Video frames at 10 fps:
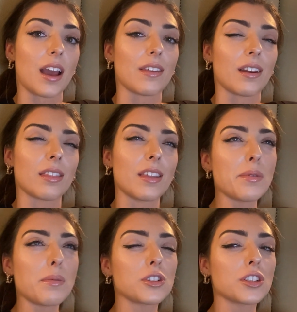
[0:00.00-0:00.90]
And then I think
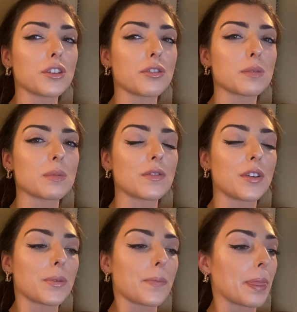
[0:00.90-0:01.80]
we're watching a Christmas
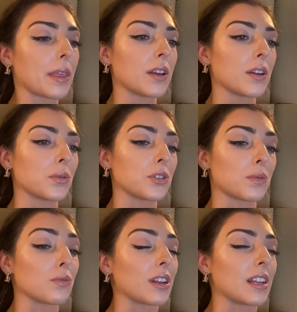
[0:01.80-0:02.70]
film, which
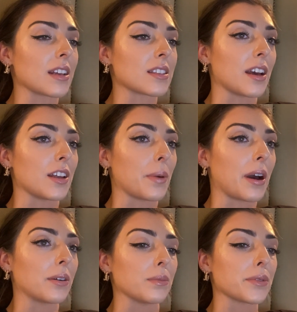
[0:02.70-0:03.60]
I'm really excited about.